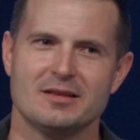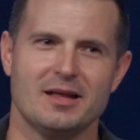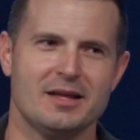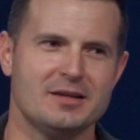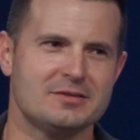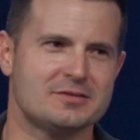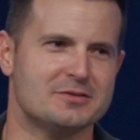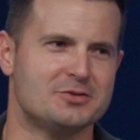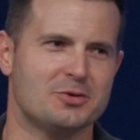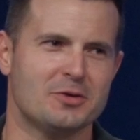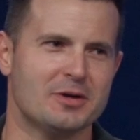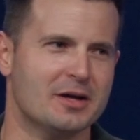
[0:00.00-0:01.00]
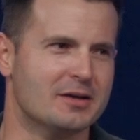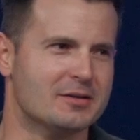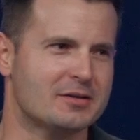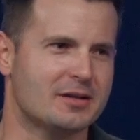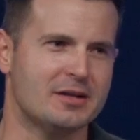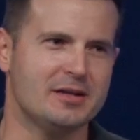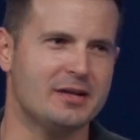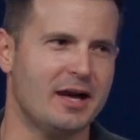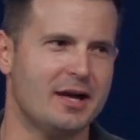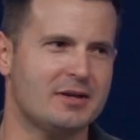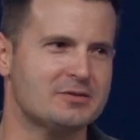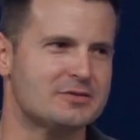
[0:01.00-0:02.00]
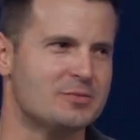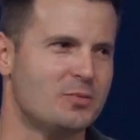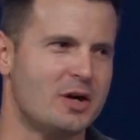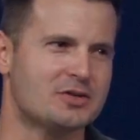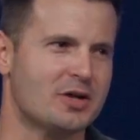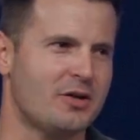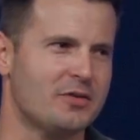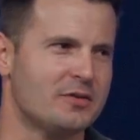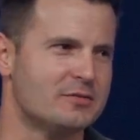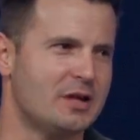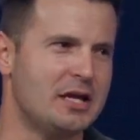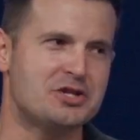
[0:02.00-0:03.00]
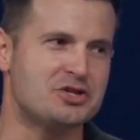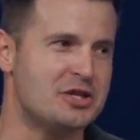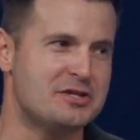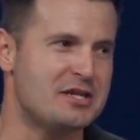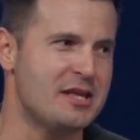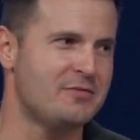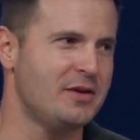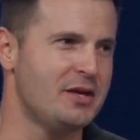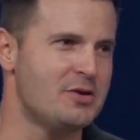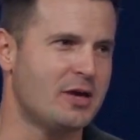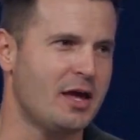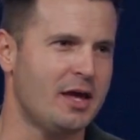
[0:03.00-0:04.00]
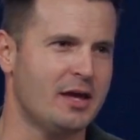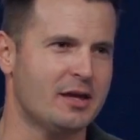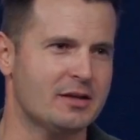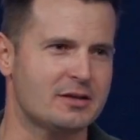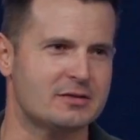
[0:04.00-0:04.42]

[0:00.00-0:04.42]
Ladies, enjoy a clean house and watch all the HGTV you can.